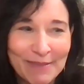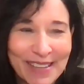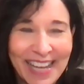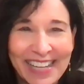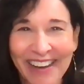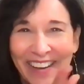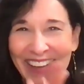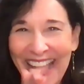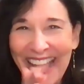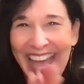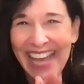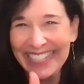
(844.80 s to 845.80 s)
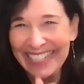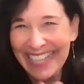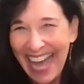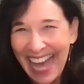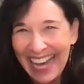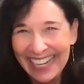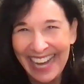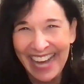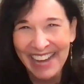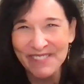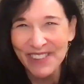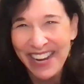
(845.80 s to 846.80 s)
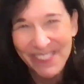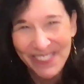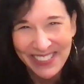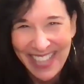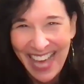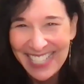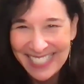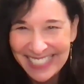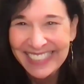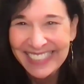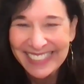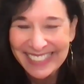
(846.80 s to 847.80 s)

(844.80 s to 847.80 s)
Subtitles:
and I'm like, okay, yeah, I'm ready for that.